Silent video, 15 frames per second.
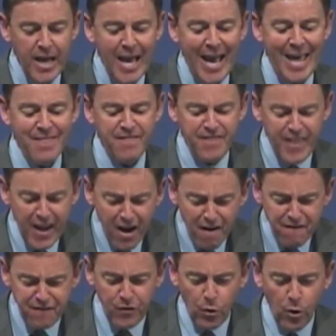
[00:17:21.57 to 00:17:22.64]
and
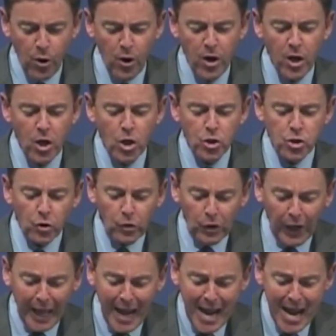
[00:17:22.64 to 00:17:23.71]
therefore to
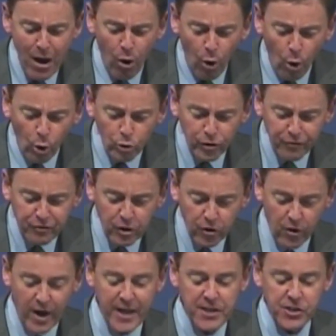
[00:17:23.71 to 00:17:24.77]
lay hold of
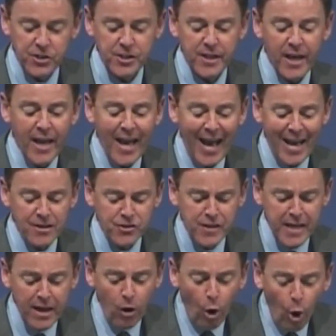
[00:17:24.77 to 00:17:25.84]
Christ as
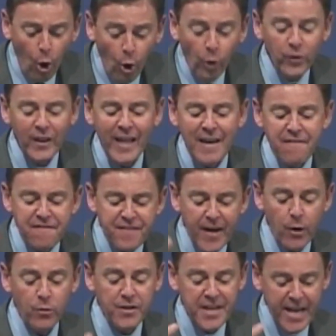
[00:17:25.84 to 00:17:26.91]
the only
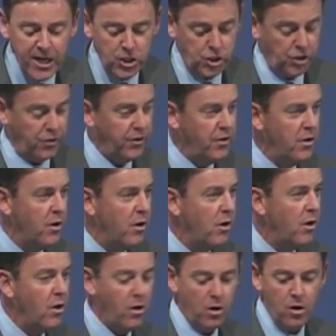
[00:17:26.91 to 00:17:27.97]
foundation
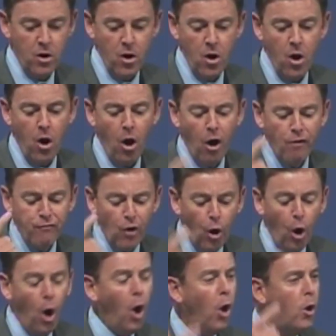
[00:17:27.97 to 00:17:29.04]
of
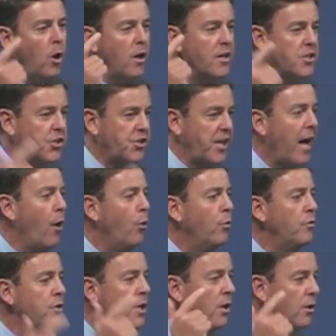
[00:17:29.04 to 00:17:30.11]
all
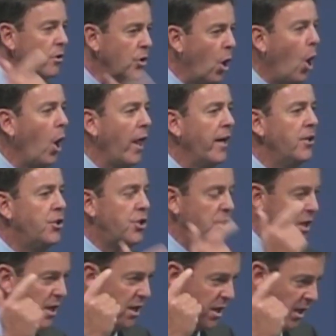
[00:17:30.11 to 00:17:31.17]
sound knowledge
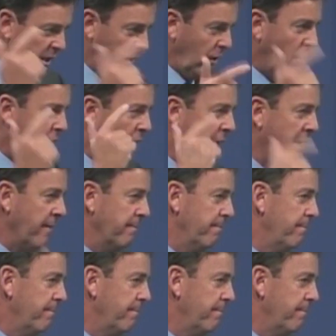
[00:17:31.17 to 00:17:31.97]
and learning.